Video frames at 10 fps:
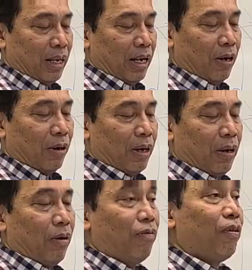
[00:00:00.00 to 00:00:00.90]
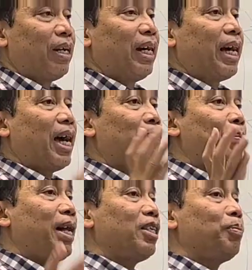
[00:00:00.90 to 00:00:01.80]
Now, for the
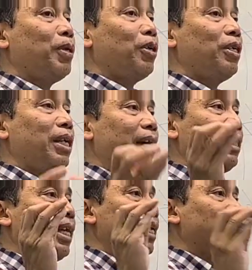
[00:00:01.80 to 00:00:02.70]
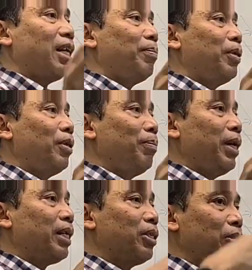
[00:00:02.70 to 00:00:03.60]
carpal bone and tarsal bone,
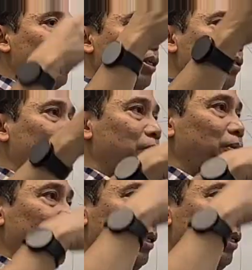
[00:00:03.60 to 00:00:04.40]
make sure you